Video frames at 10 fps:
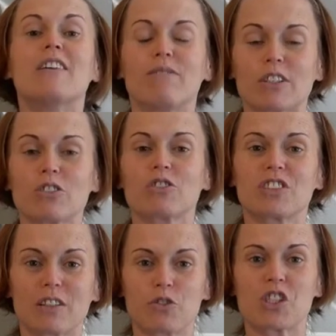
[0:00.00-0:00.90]
Feel
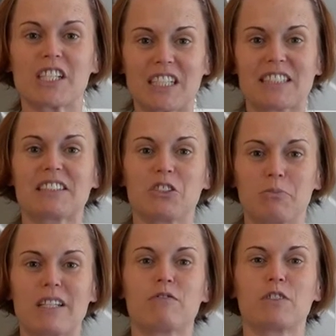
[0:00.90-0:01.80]
yourself shaking a little
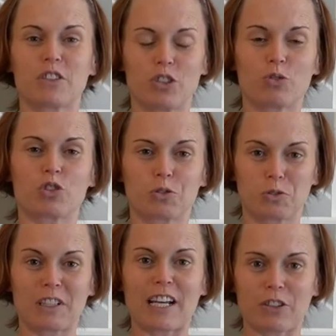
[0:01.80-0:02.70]
bit. Feel that you are
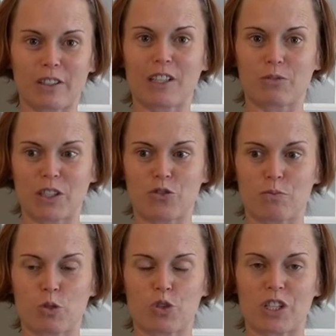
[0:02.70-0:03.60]
truly at your end range of
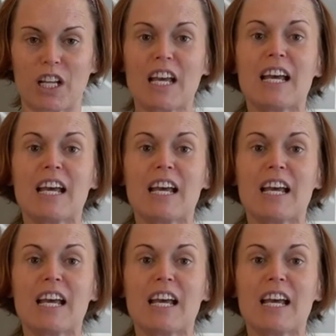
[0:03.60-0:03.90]
motion.